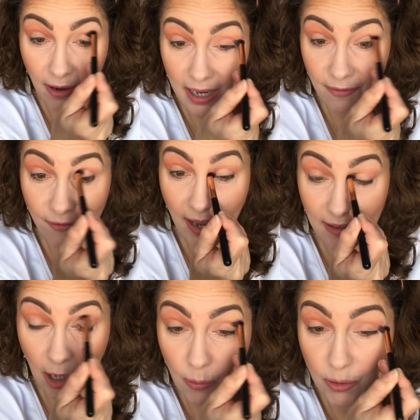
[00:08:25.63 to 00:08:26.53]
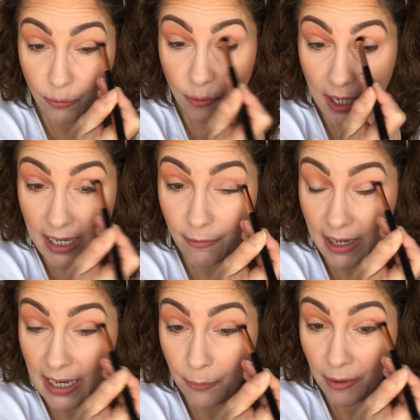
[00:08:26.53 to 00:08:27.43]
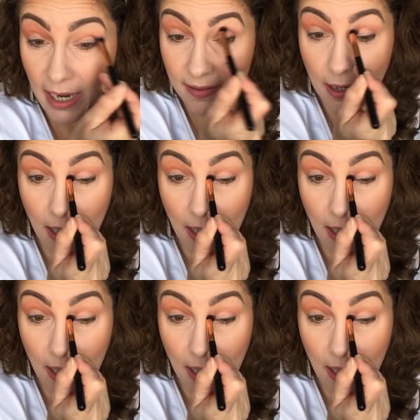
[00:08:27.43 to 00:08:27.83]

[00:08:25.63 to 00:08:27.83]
In fact, I was really, really impressed.